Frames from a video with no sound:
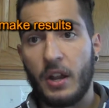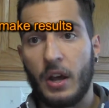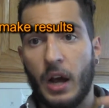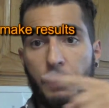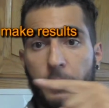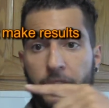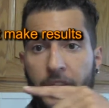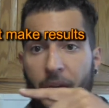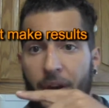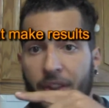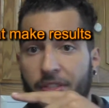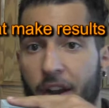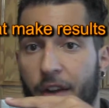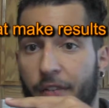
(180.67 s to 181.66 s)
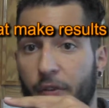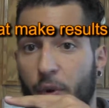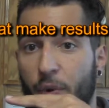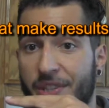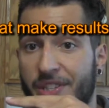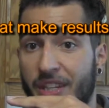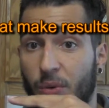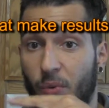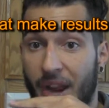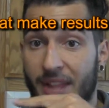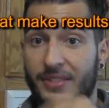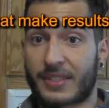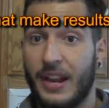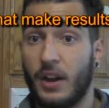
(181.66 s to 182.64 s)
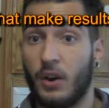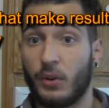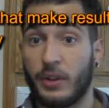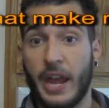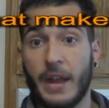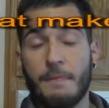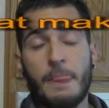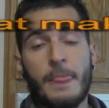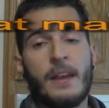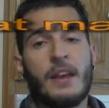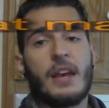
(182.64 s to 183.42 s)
I'll put that right frequency, right there, okay?